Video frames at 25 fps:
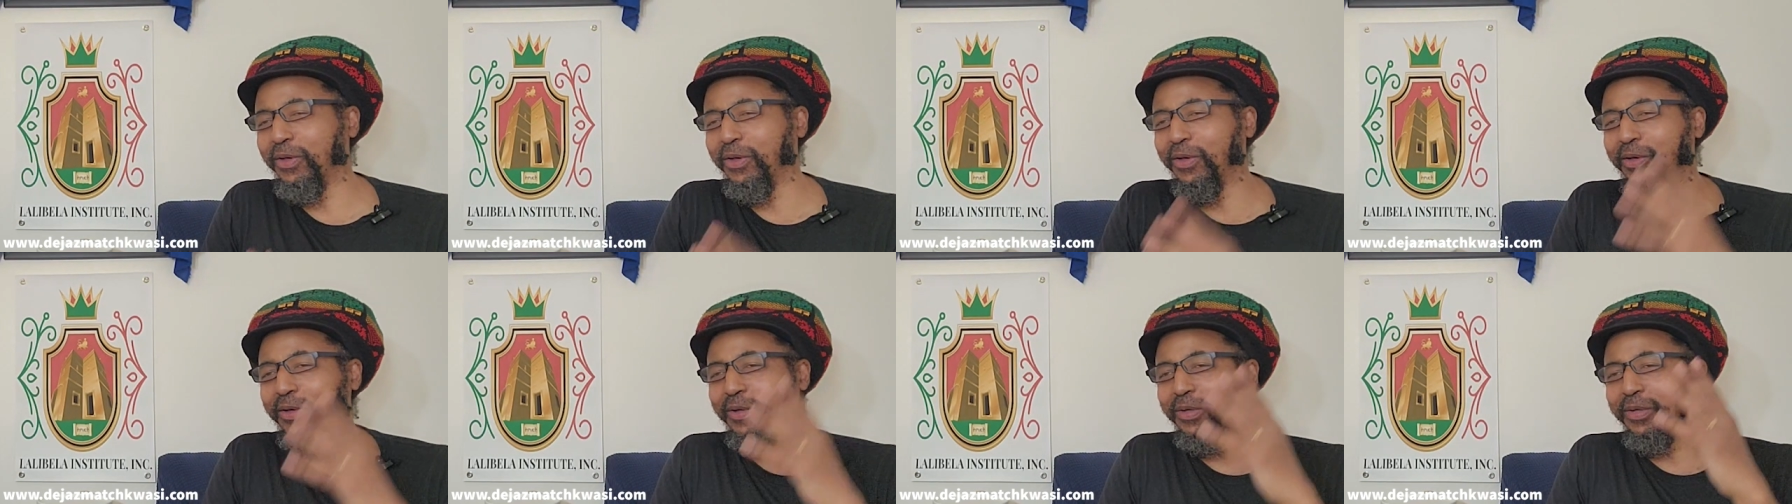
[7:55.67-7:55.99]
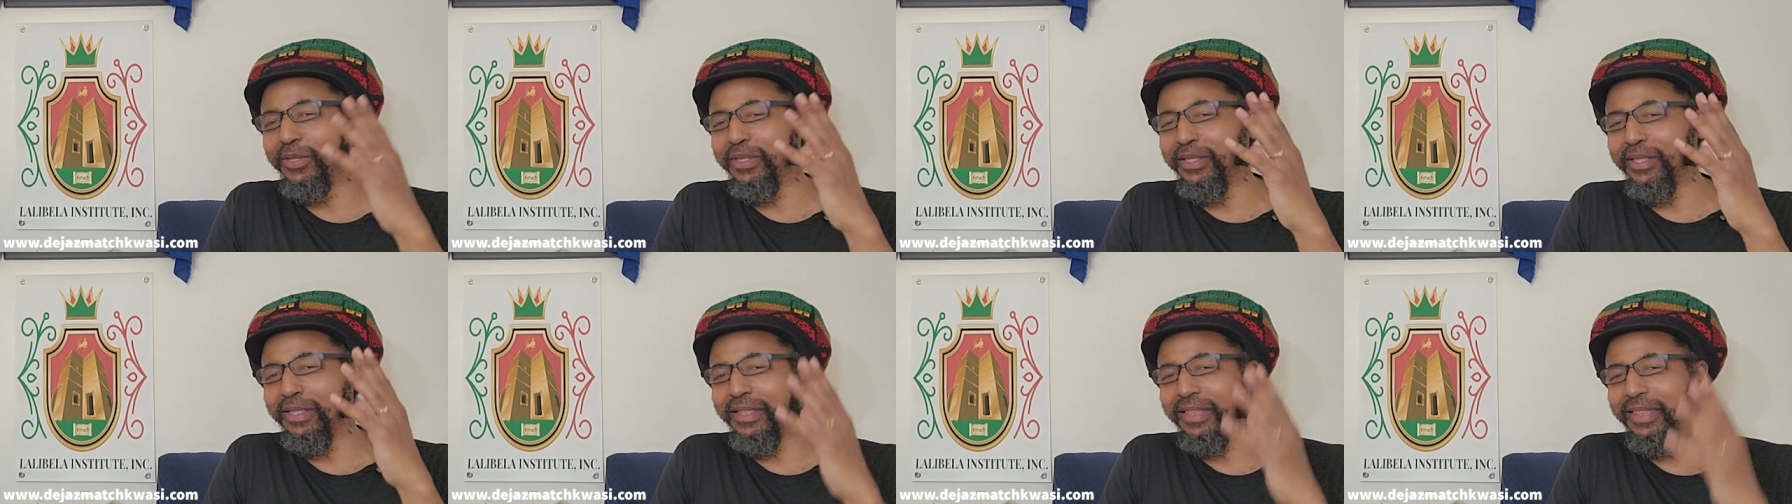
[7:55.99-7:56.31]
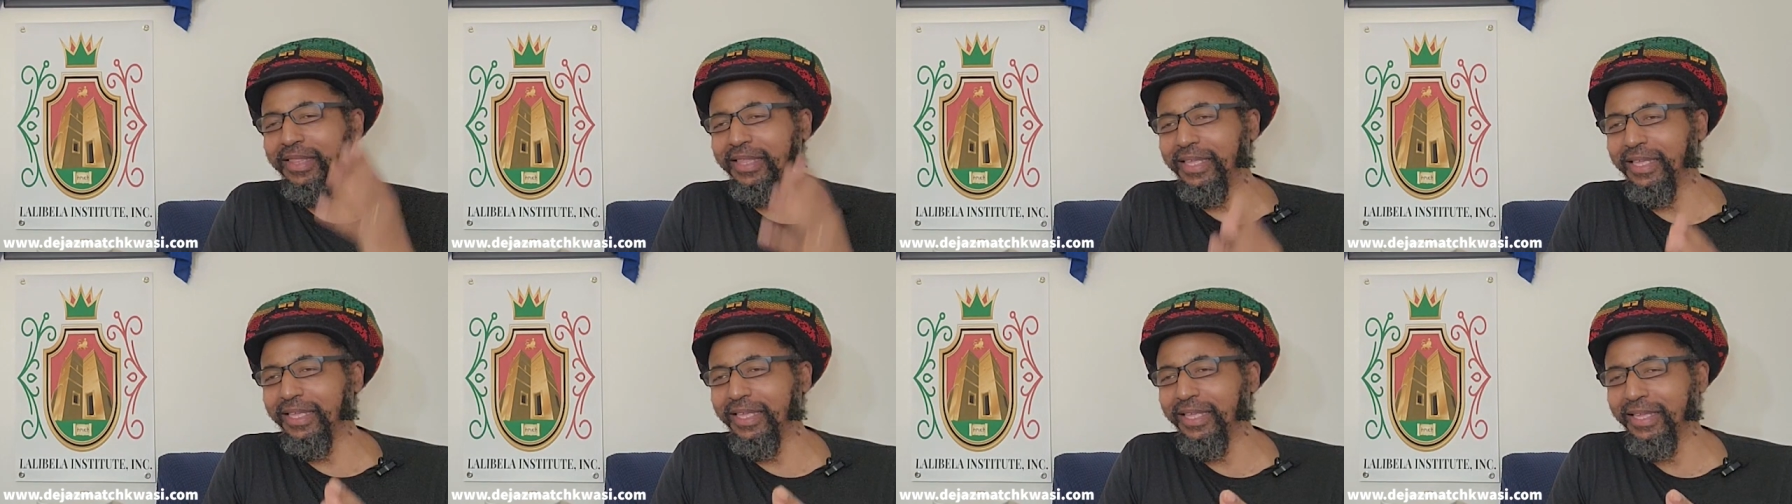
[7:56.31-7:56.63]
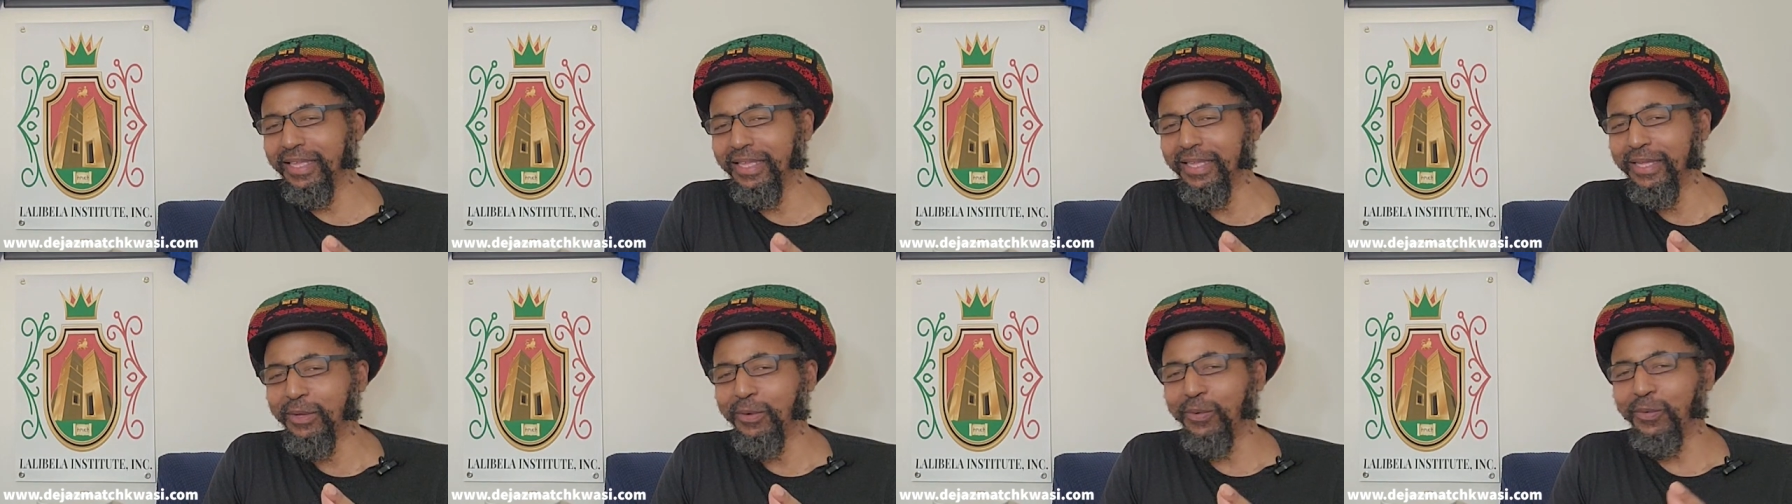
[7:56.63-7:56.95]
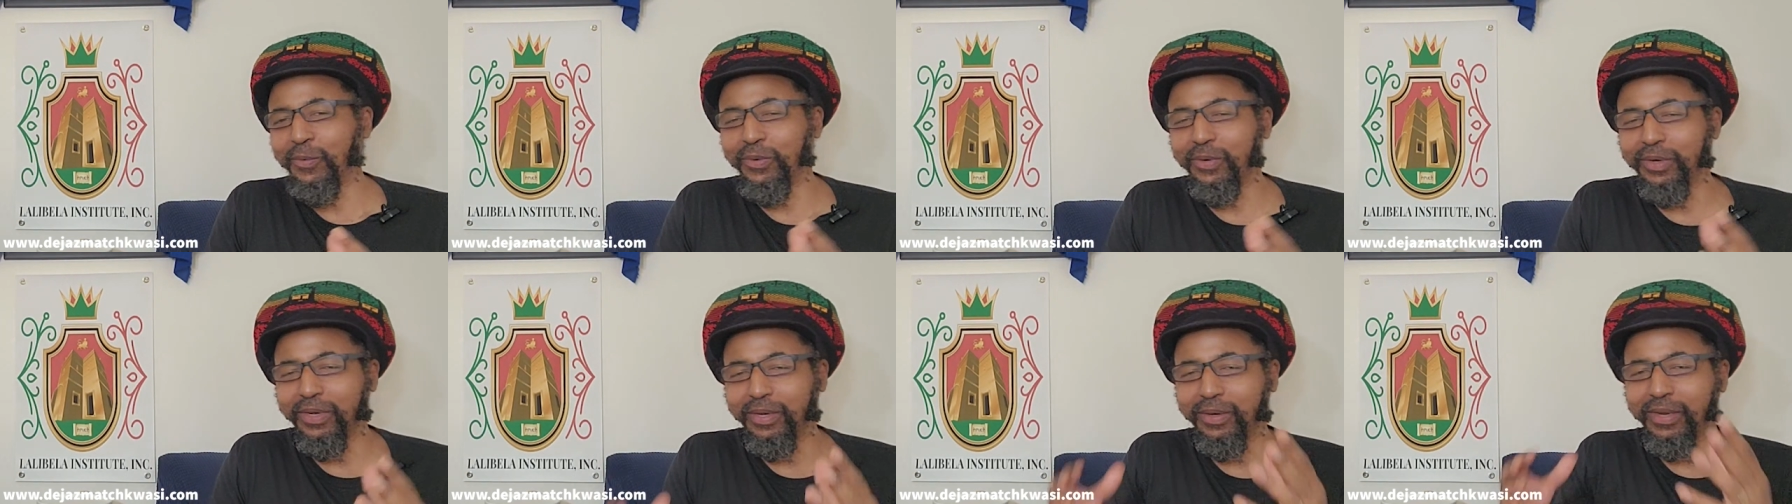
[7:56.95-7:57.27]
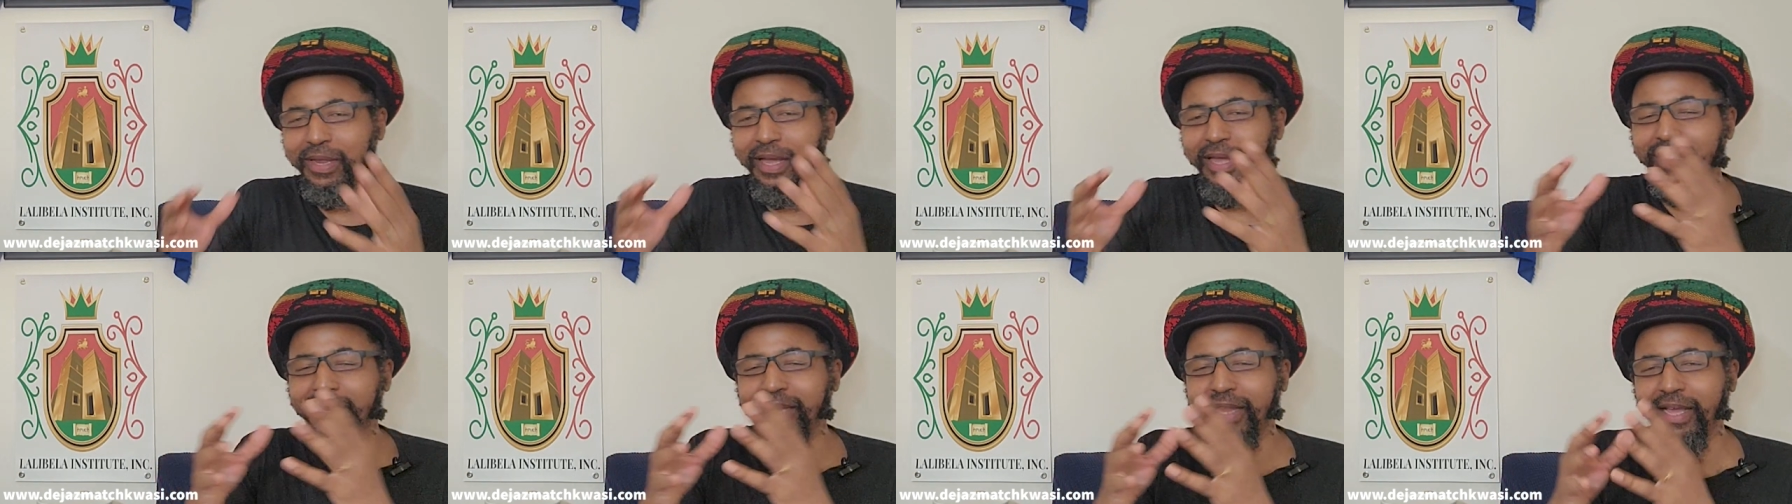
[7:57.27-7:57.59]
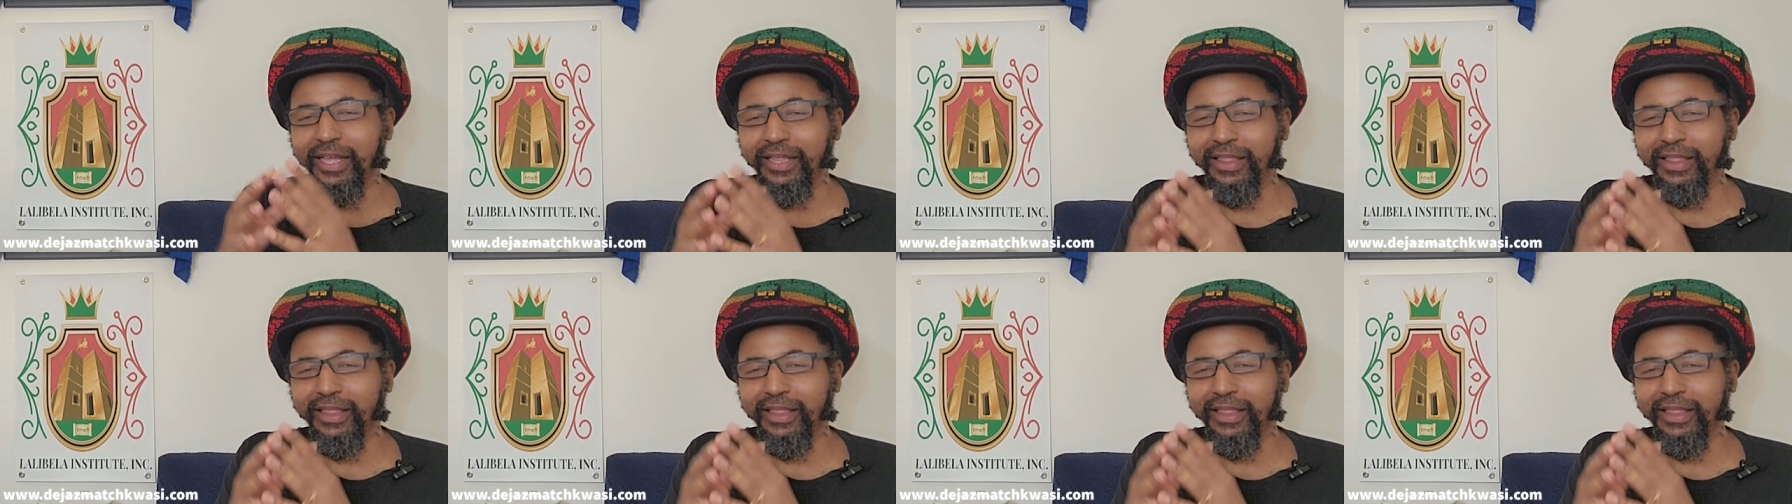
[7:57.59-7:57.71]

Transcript: So you see, and